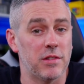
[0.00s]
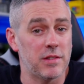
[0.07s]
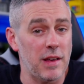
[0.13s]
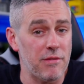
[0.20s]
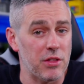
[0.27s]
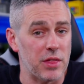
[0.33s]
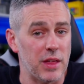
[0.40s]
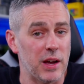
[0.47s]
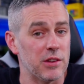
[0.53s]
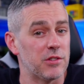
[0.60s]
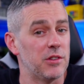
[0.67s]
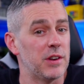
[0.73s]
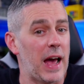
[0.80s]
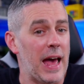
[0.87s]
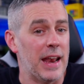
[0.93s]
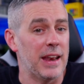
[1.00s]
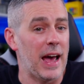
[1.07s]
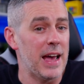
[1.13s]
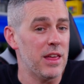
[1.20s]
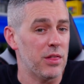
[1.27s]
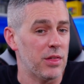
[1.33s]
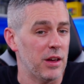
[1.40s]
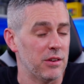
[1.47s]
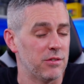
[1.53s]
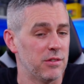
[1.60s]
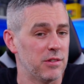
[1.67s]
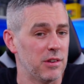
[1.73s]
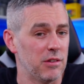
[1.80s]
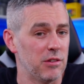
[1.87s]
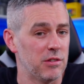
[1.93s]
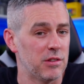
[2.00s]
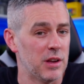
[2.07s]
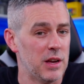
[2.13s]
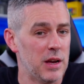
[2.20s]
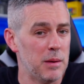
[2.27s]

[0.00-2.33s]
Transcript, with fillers: 7000 and 8000 series.